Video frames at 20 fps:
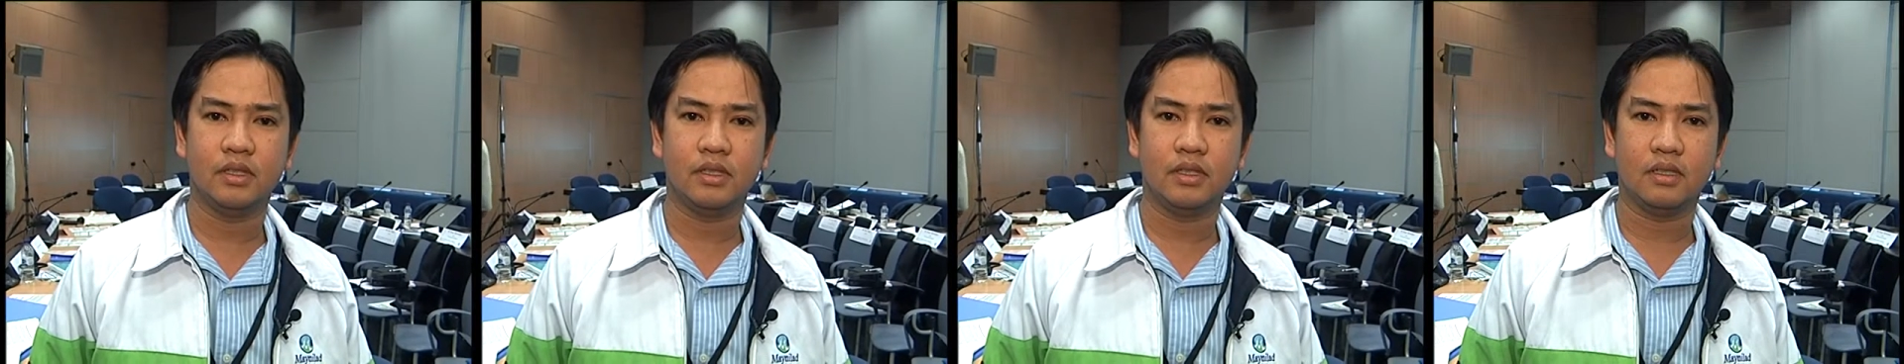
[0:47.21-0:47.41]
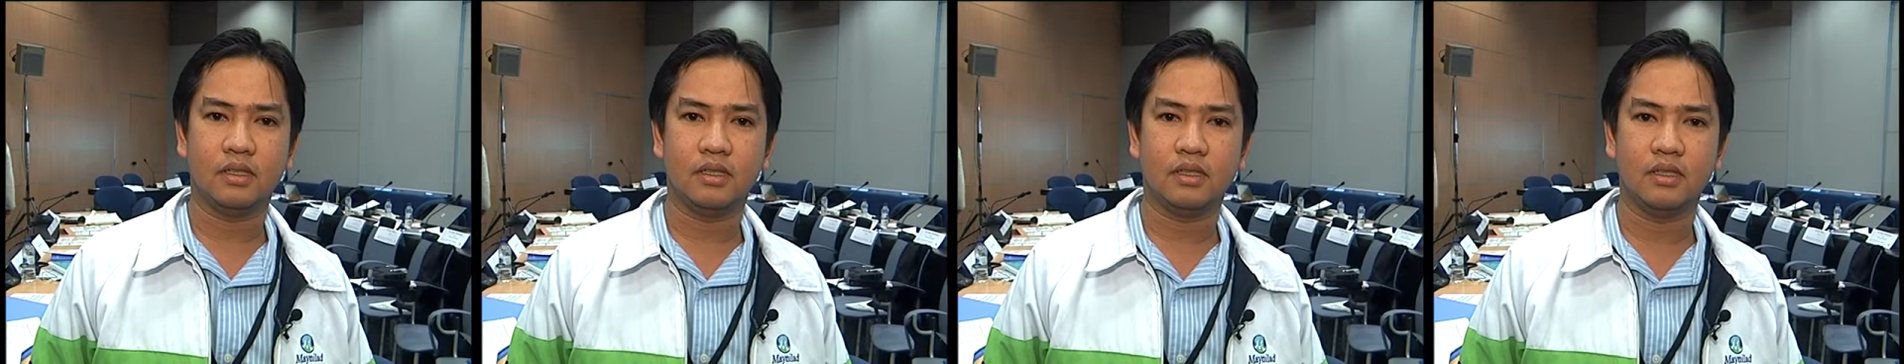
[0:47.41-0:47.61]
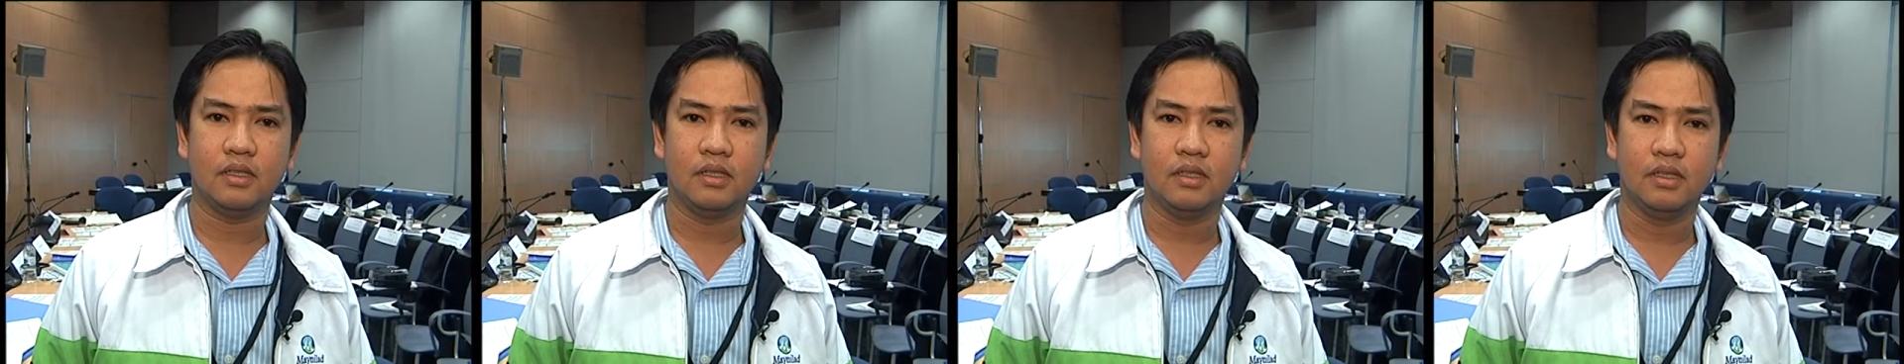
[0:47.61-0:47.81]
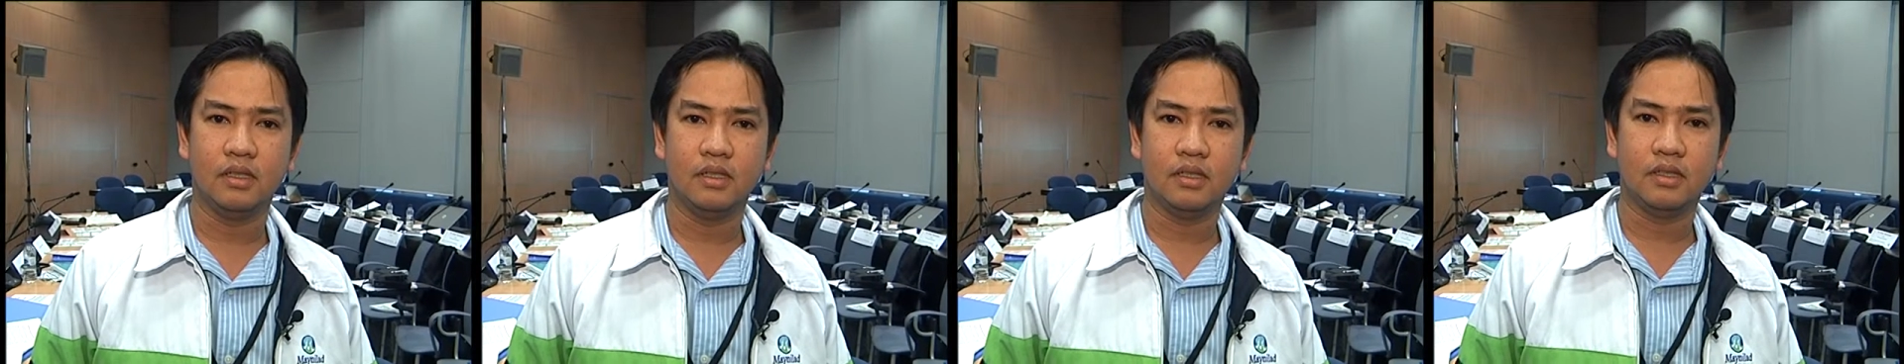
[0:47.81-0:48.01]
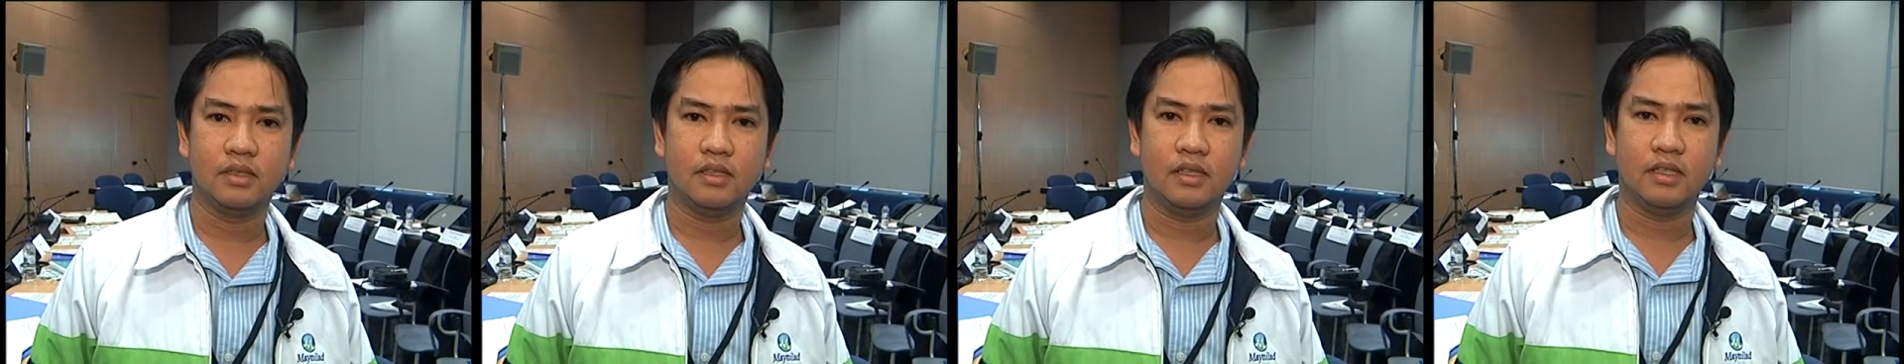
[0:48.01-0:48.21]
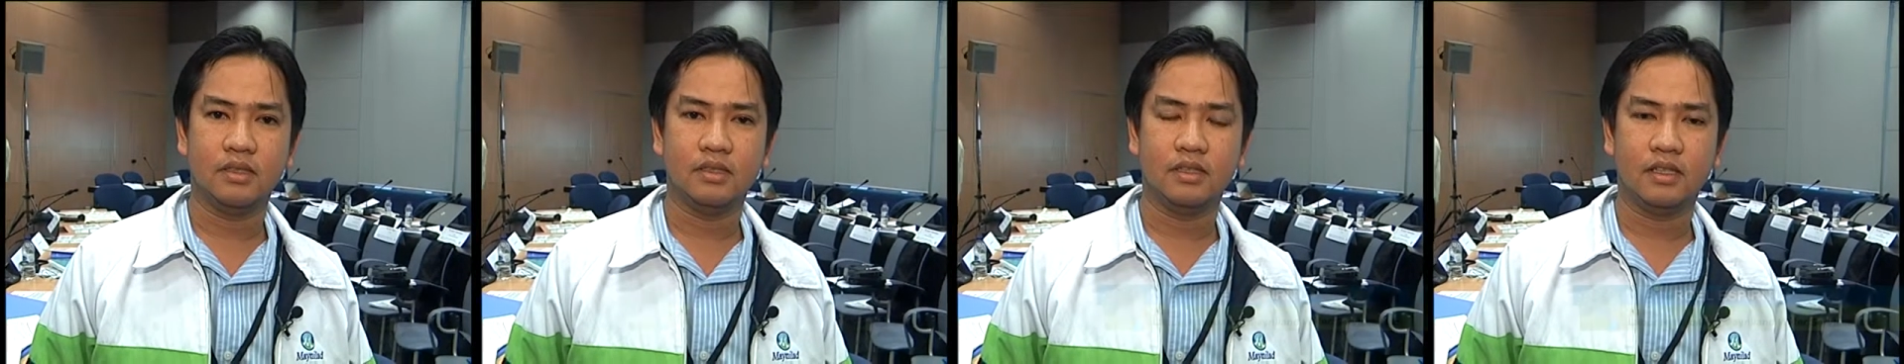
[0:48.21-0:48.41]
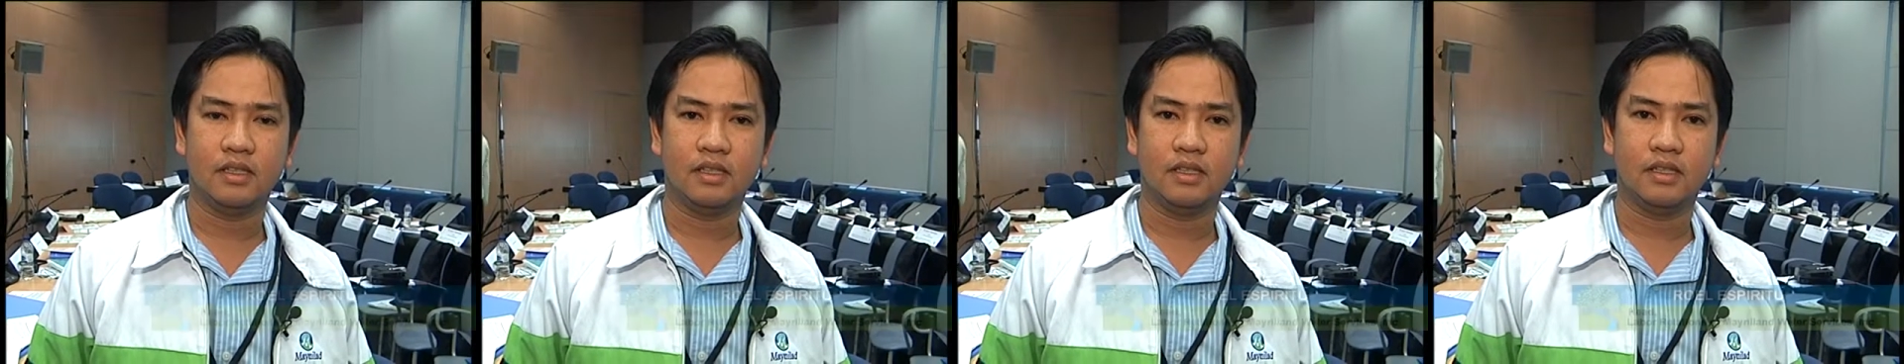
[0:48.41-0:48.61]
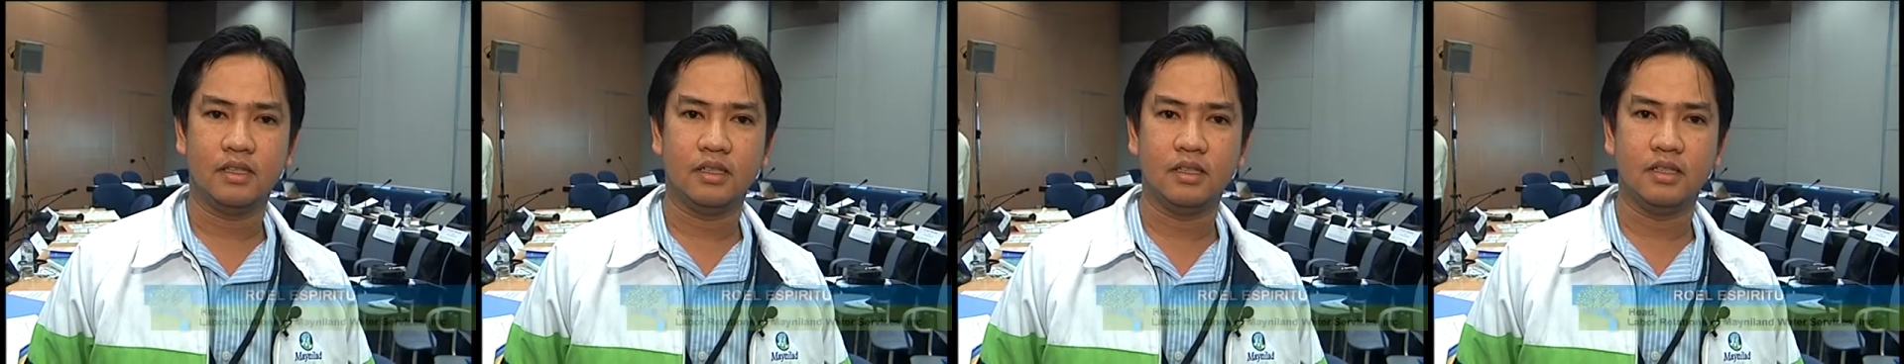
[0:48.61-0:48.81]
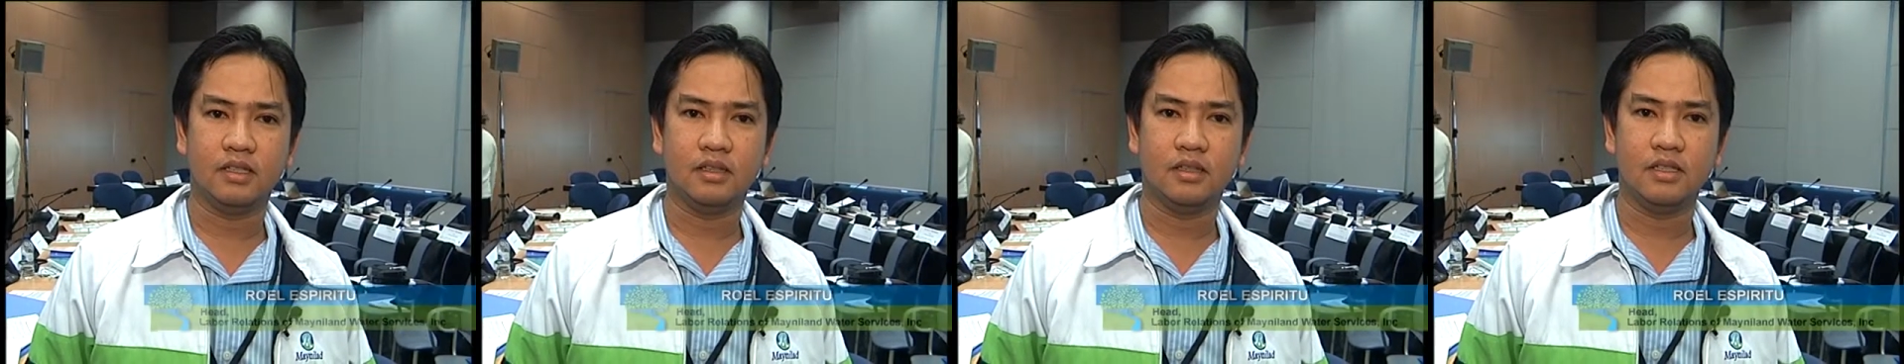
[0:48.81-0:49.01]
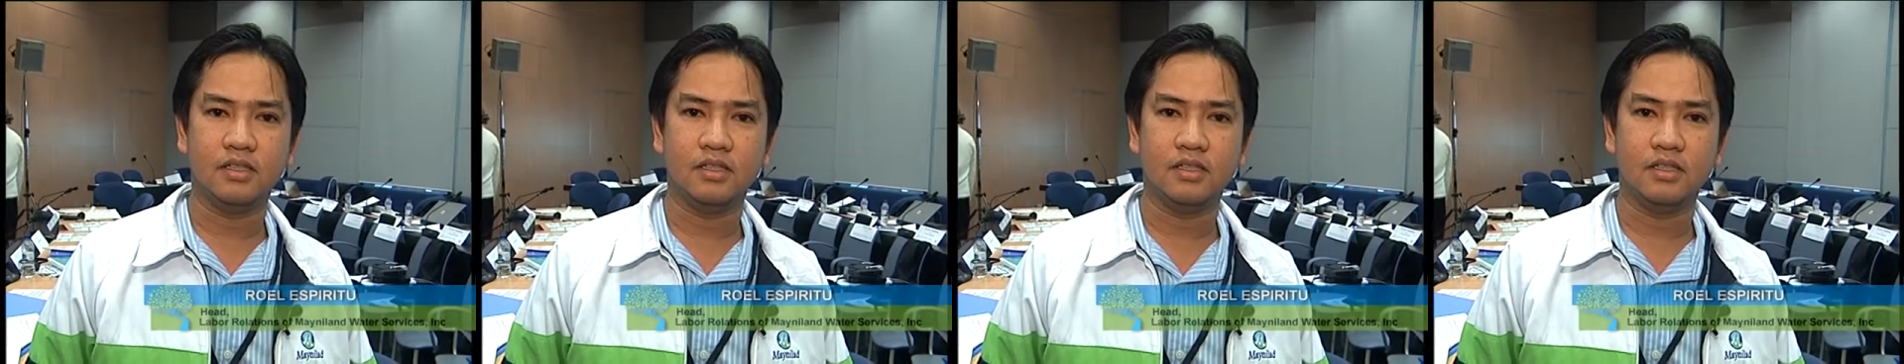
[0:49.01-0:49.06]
that